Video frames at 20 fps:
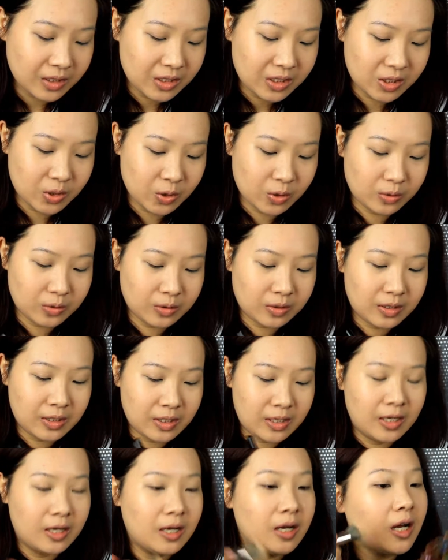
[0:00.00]
So
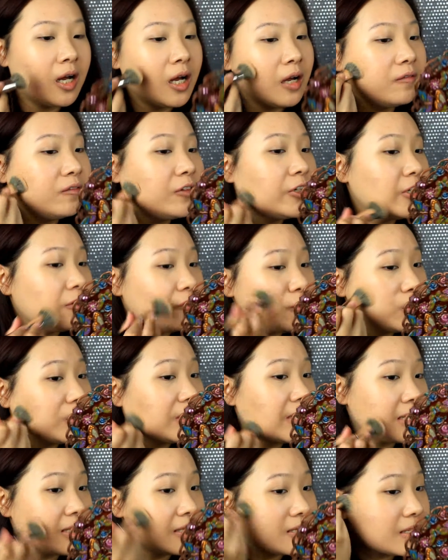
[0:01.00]
I've learned a few
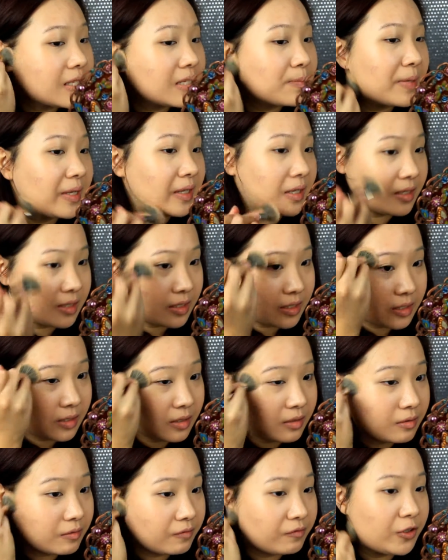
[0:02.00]
things since my
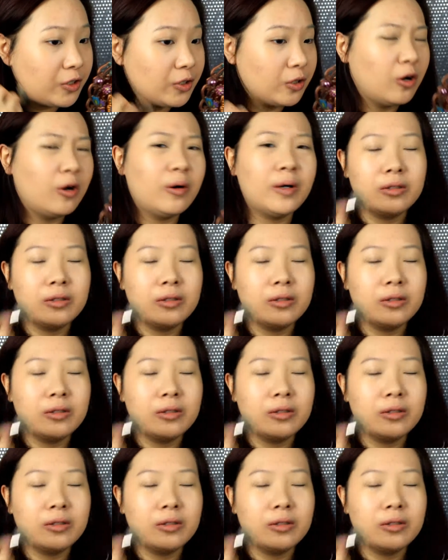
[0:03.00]
last video.